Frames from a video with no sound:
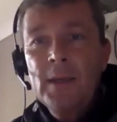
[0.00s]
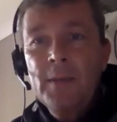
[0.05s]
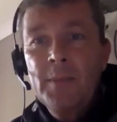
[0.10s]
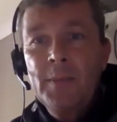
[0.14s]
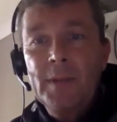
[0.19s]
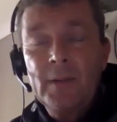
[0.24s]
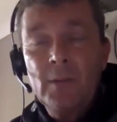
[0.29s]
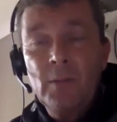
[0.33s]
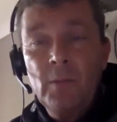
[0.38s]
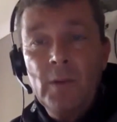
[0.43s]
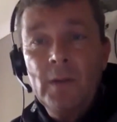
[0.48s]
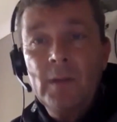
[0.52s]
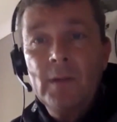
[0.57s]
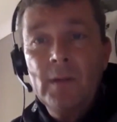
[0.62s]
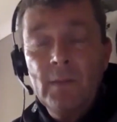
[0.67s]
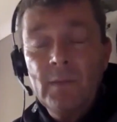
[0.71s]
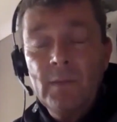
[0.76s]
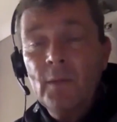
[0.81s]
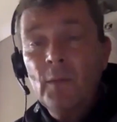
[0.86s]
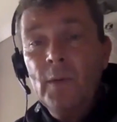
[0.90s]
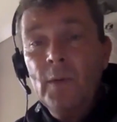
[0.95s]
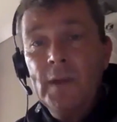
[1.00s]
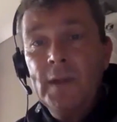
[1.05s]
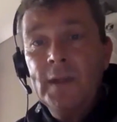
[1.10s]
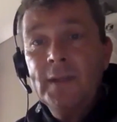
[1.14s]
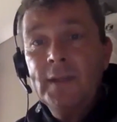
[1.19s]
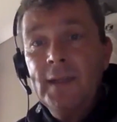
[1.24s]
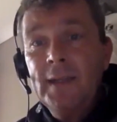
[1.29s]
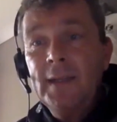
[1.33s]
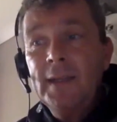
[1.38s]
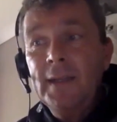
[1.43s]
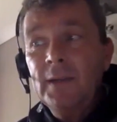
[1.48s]
But the one that
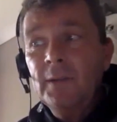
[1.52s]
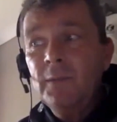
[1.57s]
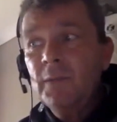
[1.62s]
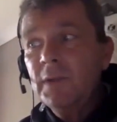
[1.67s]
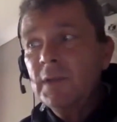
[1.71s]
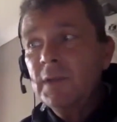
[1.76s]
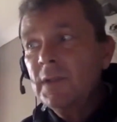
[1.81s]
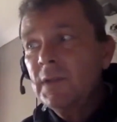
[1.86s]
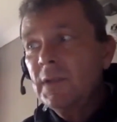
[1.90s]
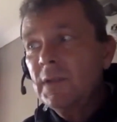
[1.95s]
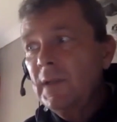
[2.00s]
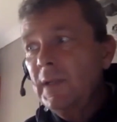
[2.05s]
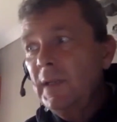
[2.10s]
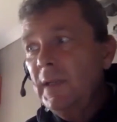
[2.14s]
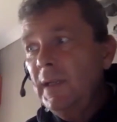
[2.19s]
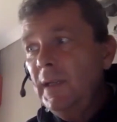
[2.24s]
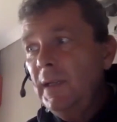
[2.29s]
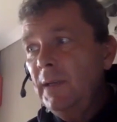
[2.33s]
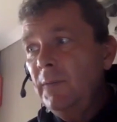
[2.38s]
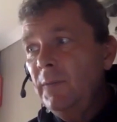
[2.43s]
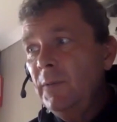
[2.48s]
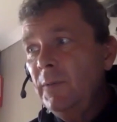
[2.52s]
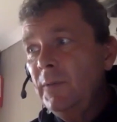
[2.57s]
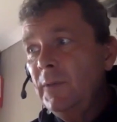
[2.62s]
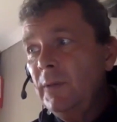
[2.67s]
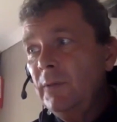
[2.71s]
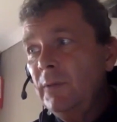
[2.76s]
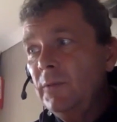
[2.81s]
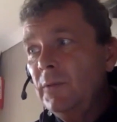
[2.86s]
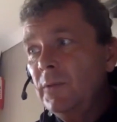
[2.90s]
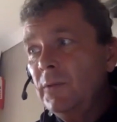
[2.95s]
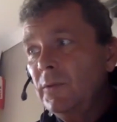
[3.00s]
did it was we were
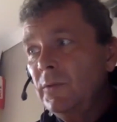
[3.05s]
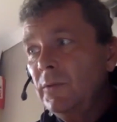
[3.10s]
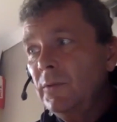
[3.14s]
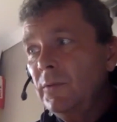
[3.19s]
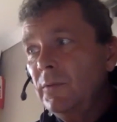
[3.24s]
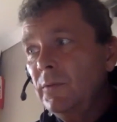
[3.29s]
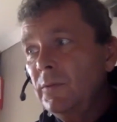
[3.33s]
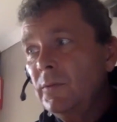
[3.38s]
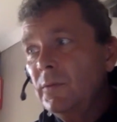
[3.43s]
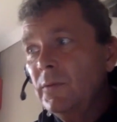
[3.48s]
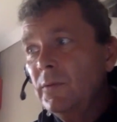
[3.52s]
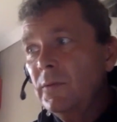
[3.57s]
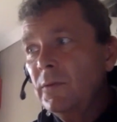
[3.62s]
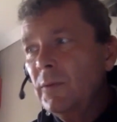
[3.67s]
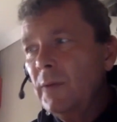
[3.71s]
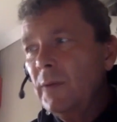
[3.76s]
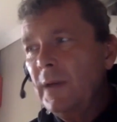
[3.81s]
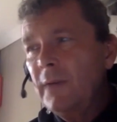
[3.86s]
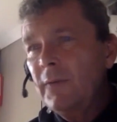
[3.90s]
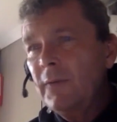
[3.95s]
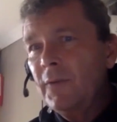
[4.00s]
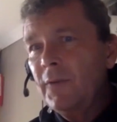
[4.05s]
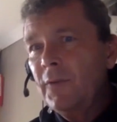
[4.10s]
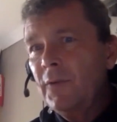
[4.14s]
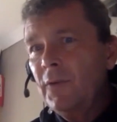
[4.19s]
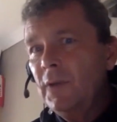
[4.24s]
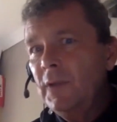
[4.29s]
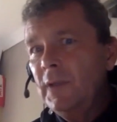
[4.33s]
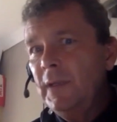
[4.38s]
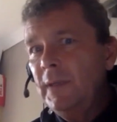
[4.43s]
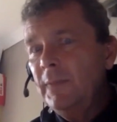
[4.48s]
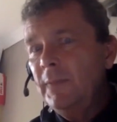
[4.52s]
down to 12 or
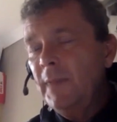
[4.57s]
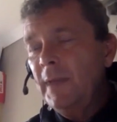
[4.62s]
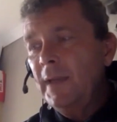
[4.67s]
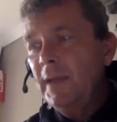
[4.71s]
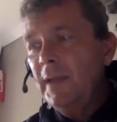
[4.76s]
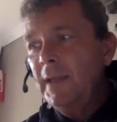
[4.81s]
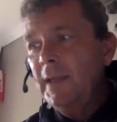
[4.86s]
13 men.